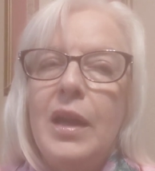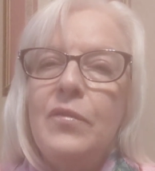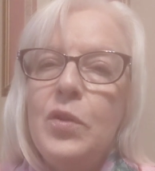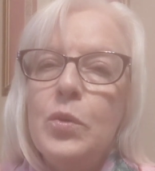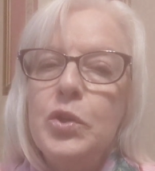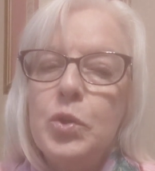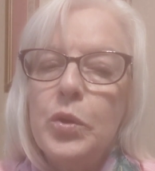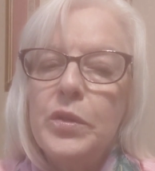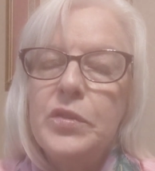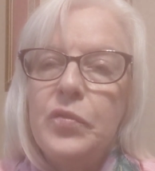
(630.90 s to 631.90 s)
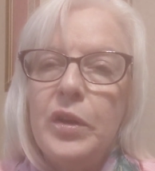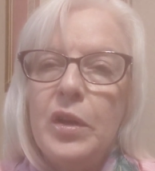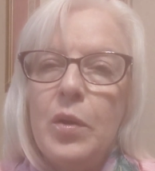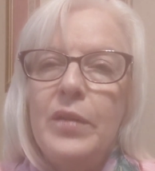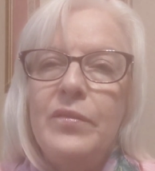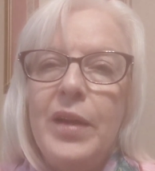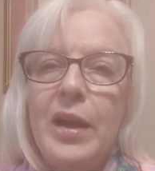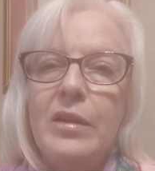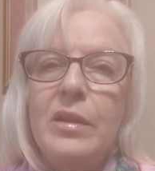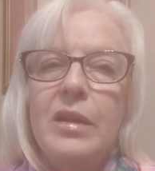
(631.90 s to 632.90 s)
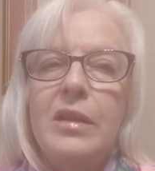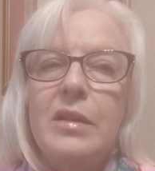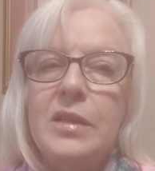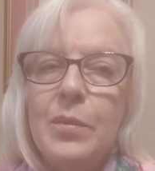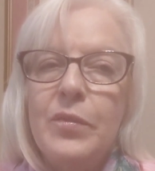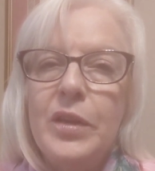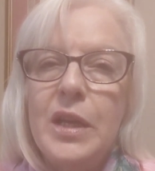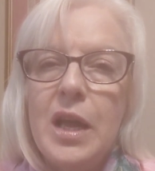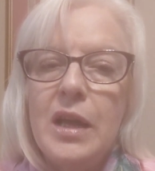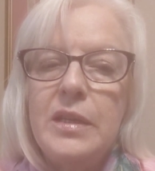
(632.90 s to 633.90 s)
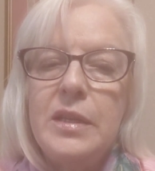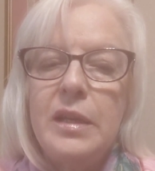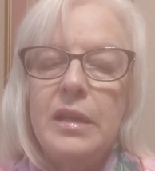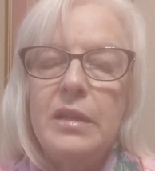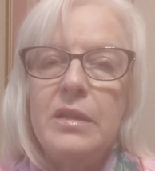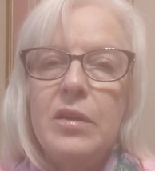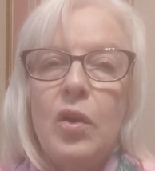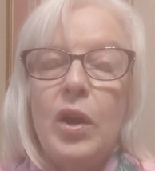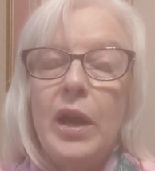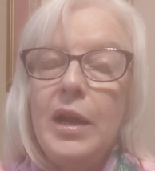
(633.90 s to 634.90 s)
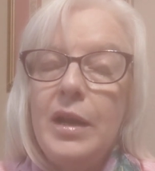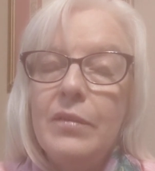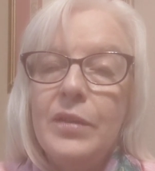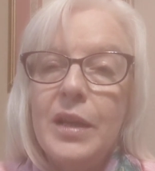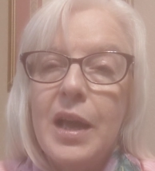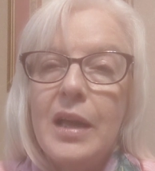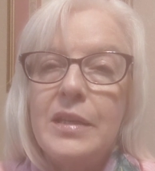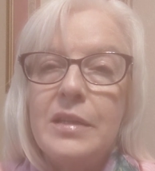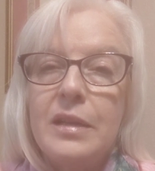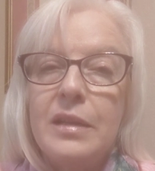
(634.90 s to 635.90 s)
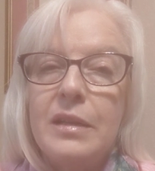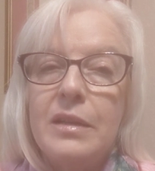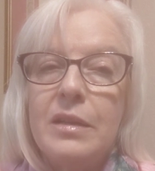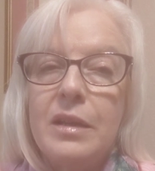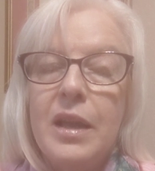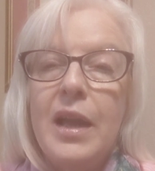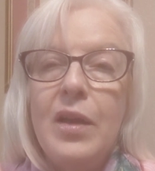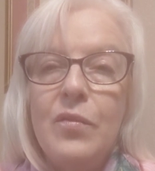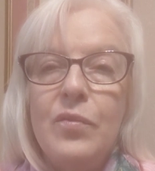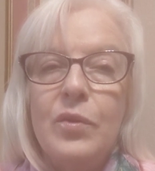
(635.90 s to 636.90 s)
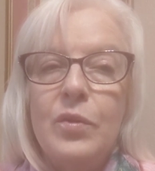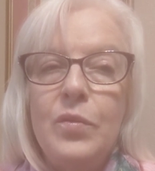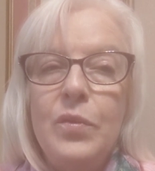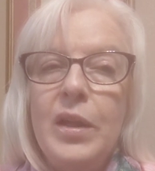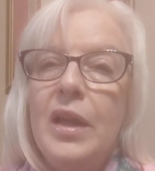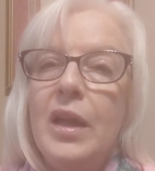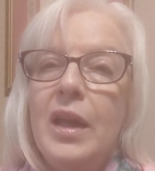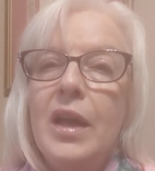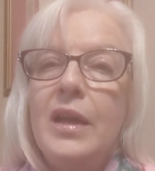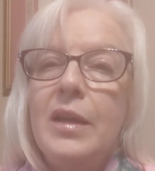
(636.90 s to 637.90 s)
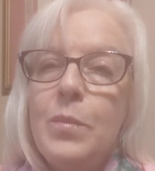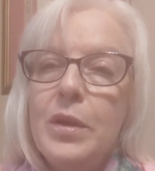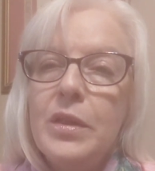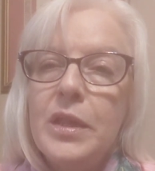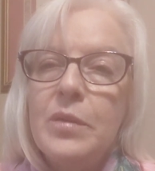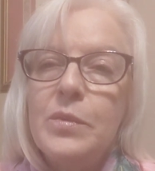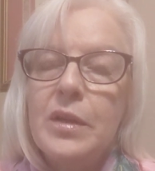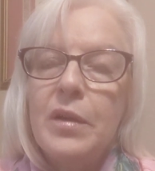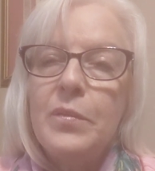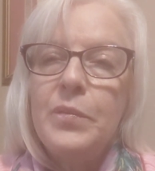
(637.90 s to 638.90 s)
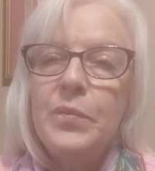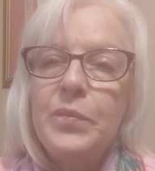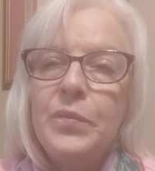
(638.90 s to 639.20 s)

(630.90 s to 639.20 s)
If you enjoyed this video and found some of the content or any of the content helpful, give me a thumbs up.